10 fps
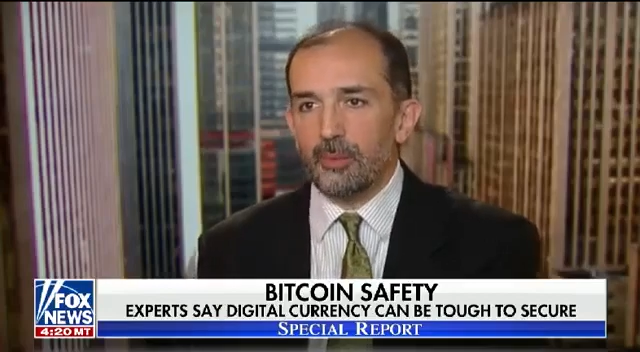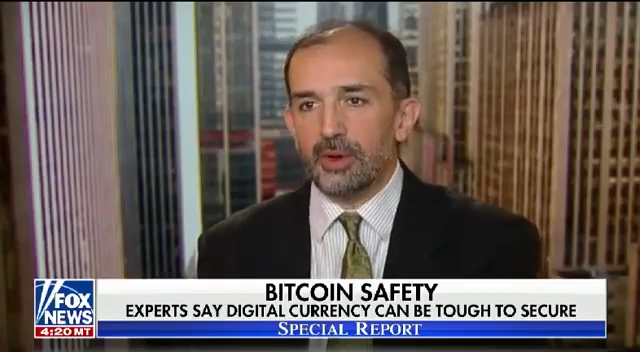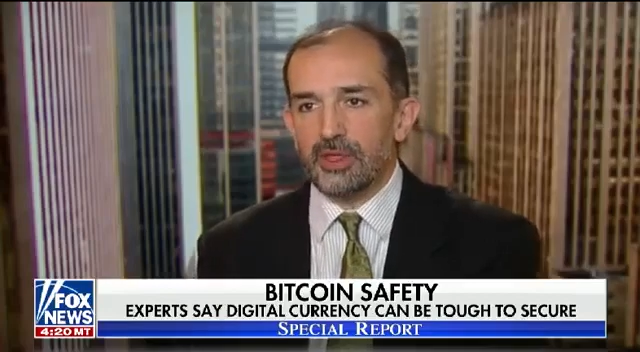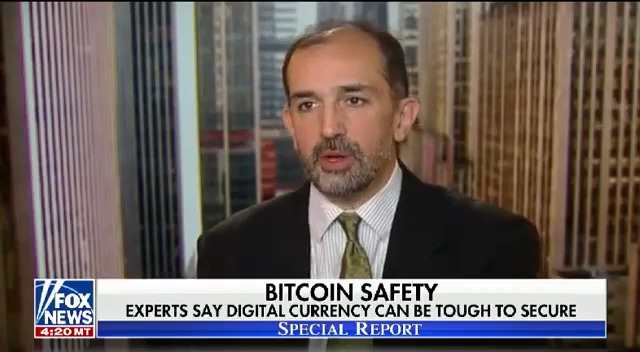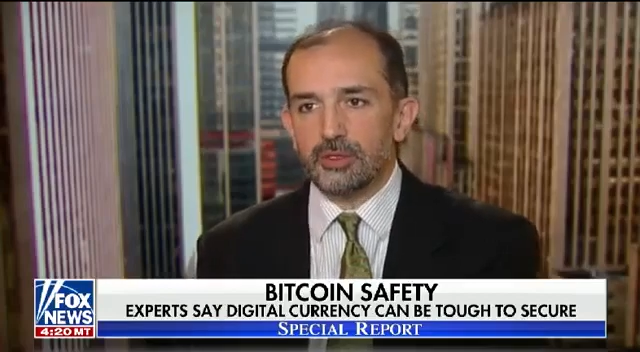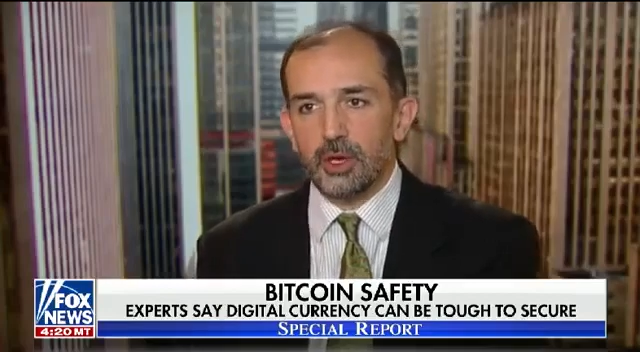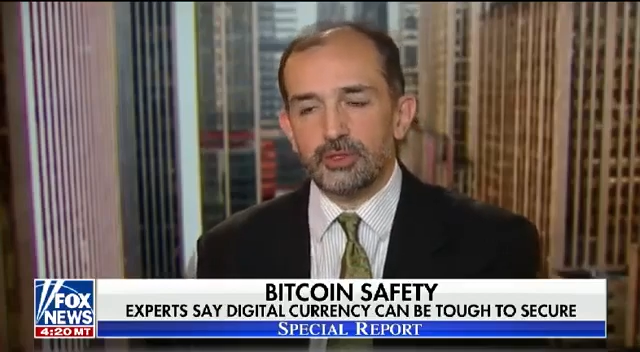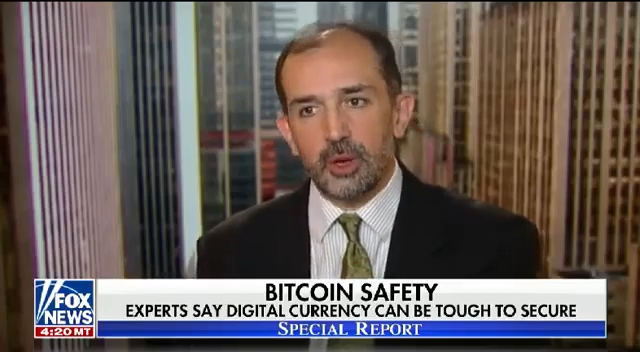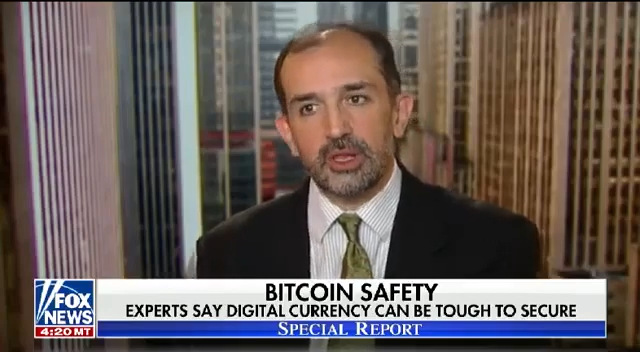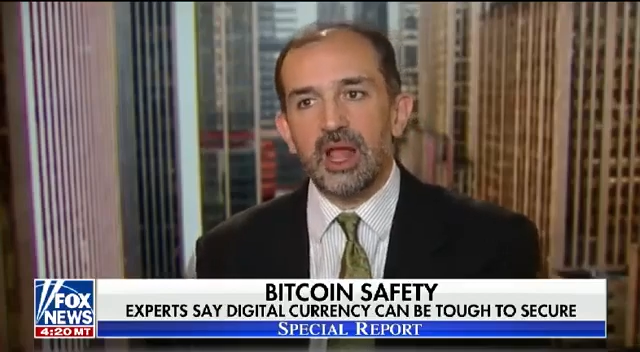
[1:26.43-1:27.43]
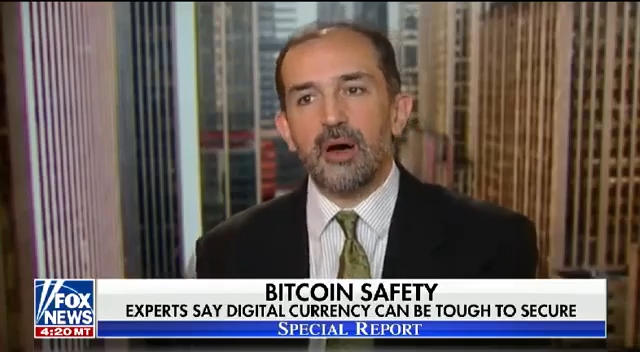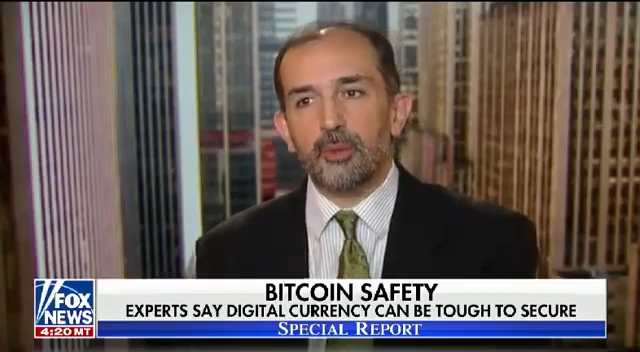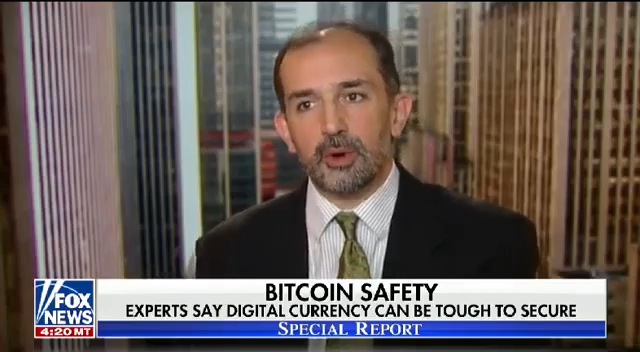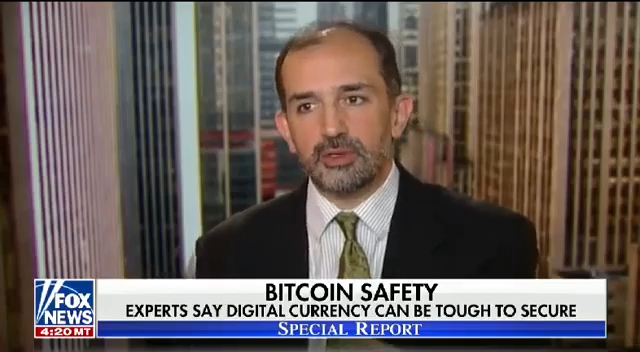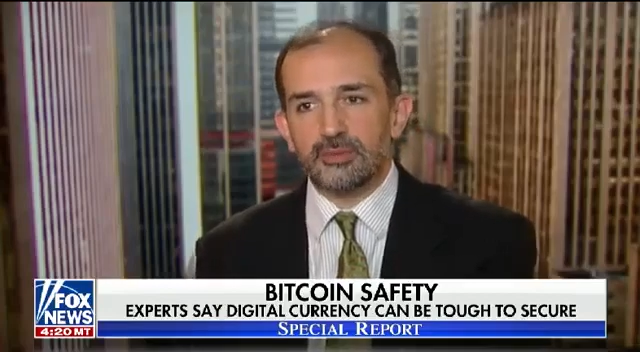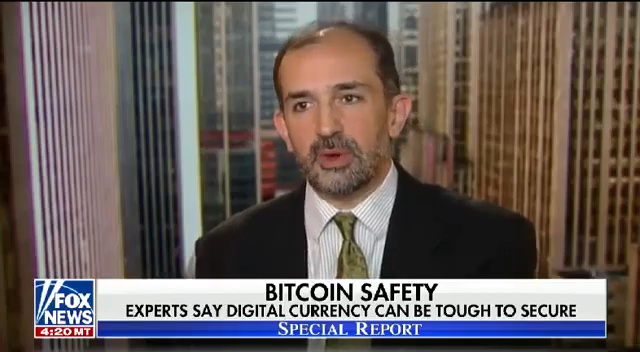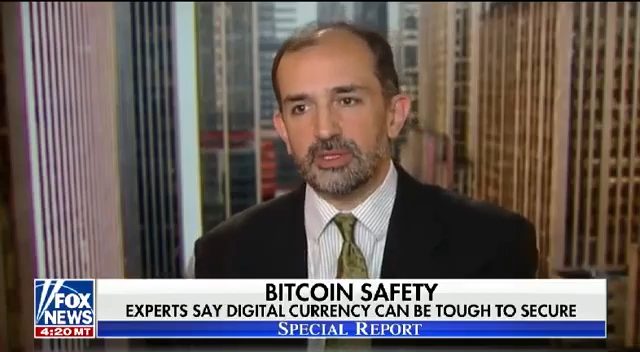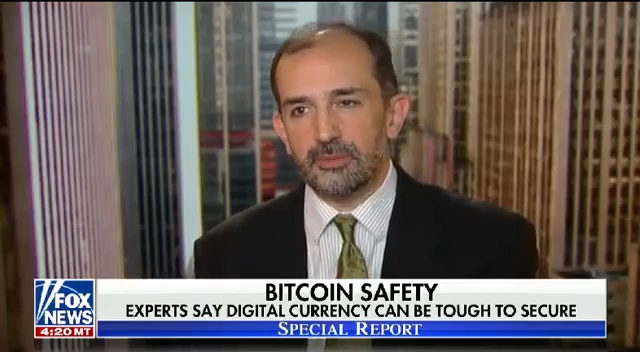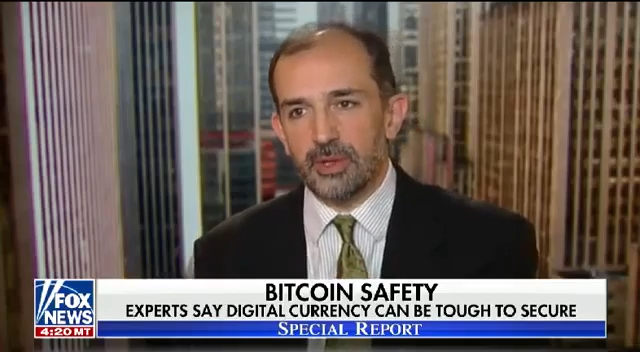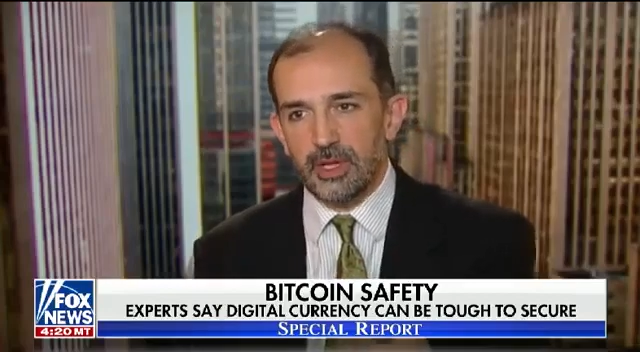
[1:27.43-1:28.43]
but there's also a lot more
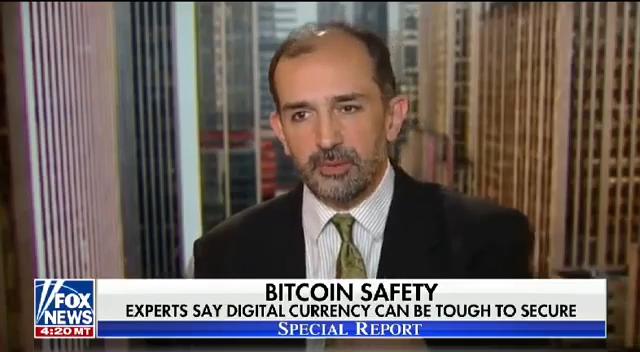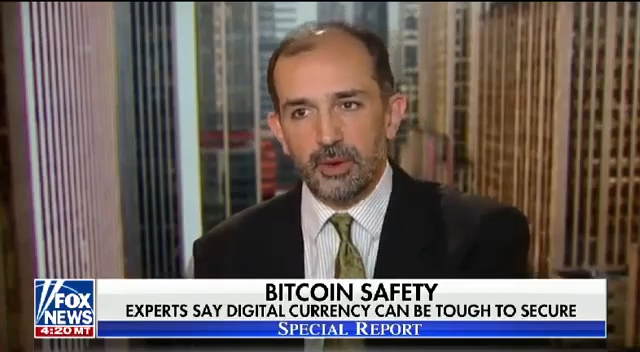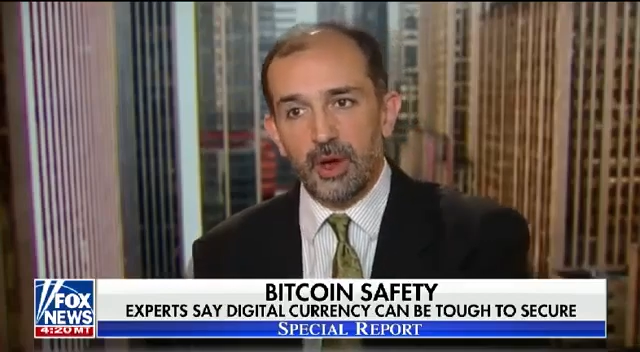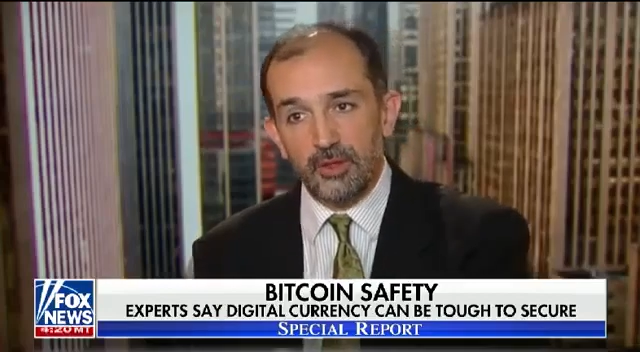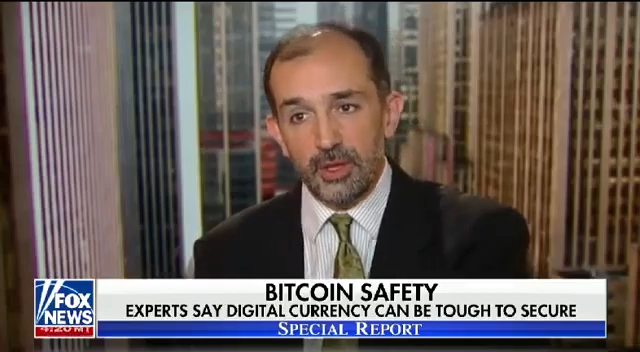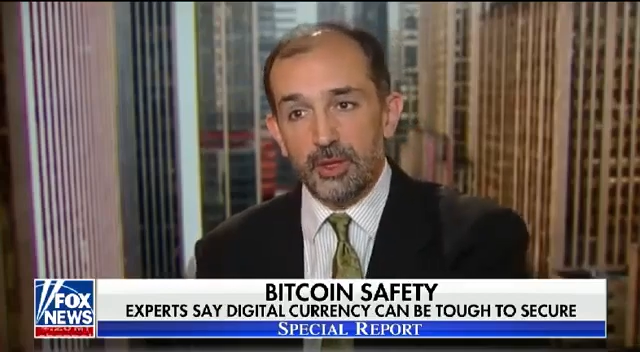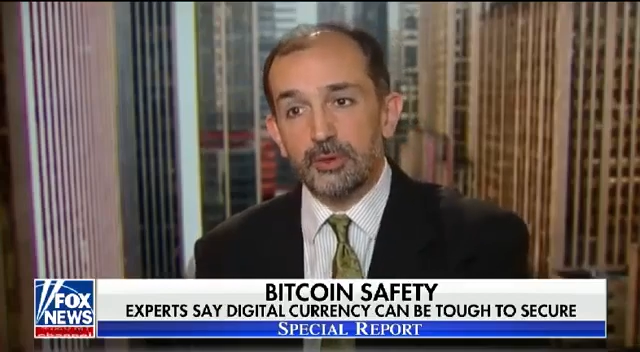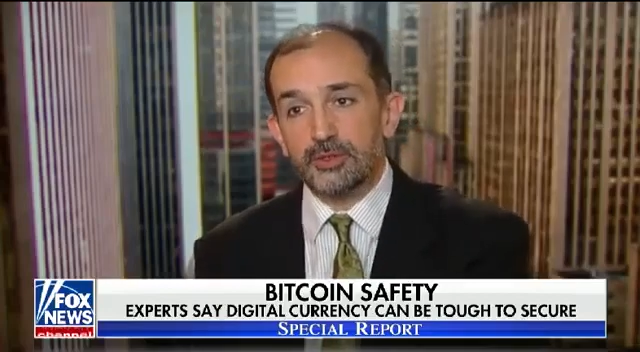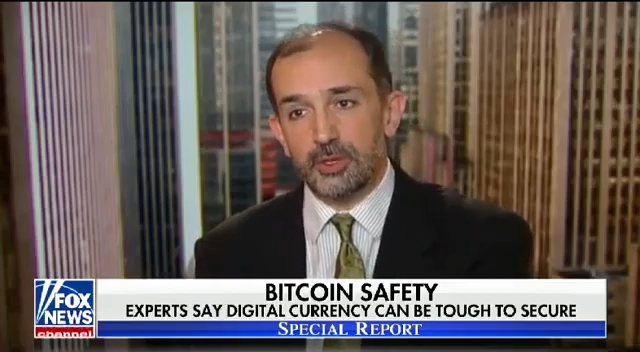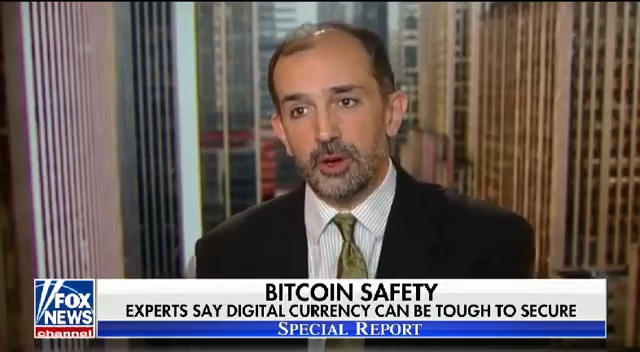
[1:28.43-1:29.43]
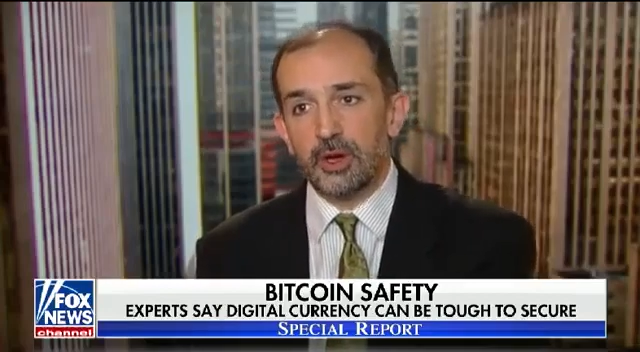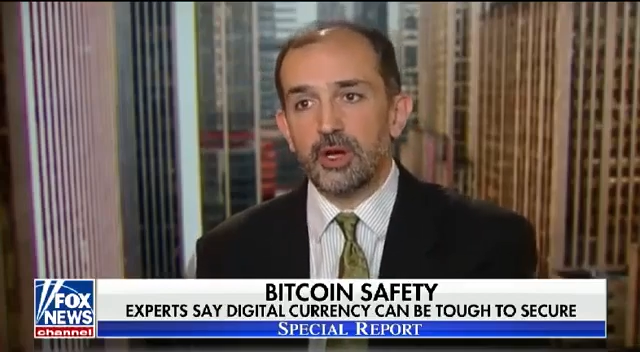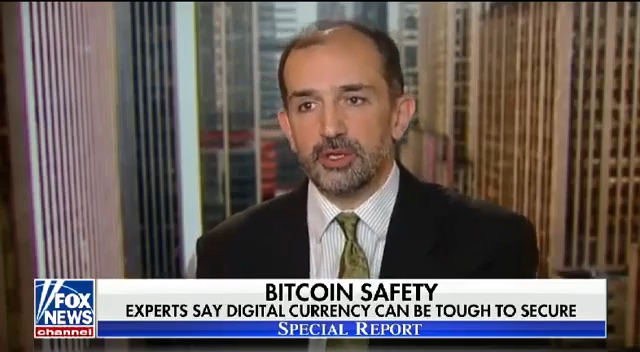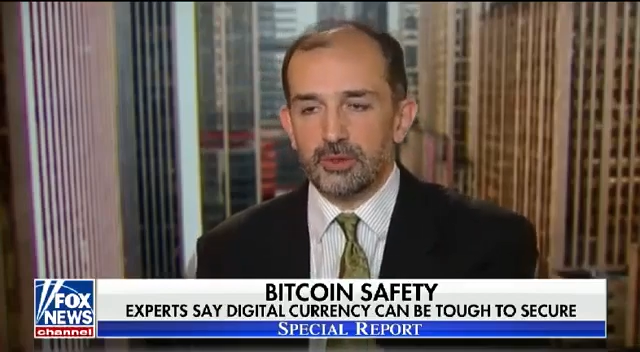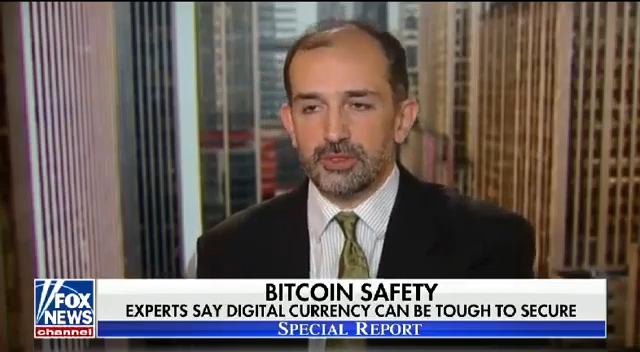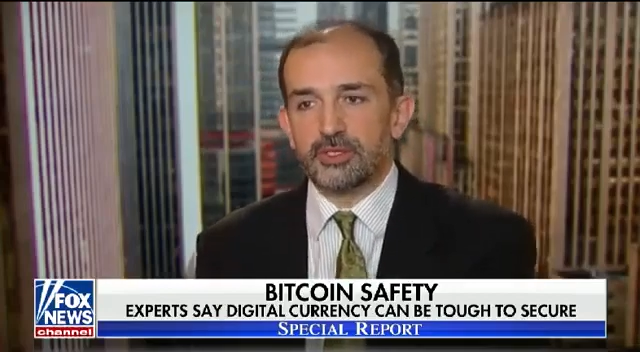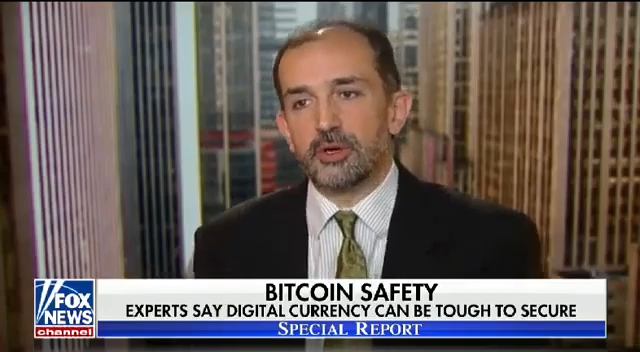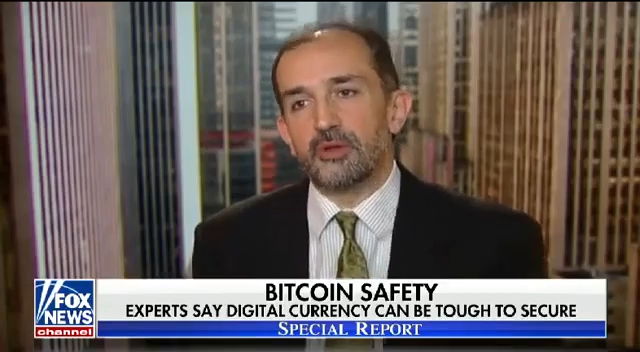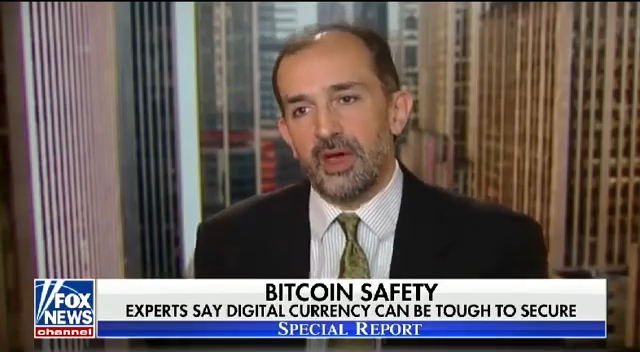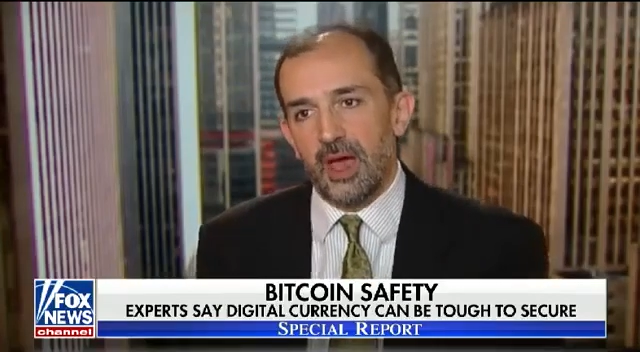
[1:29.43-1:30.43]
responsibility put on the user to
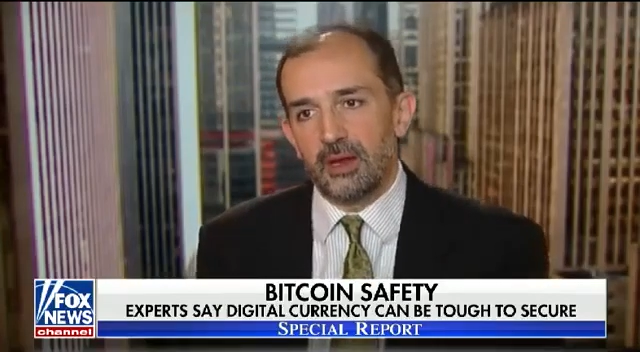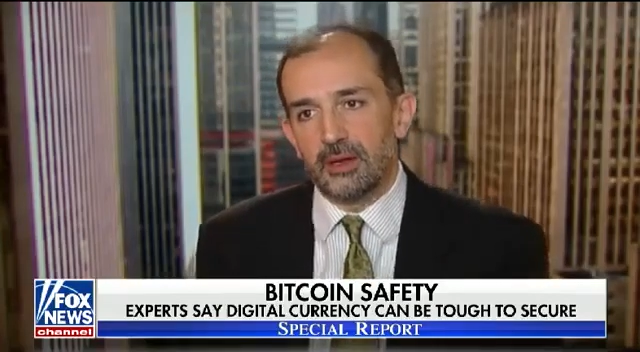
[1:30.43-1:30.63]
ensure that.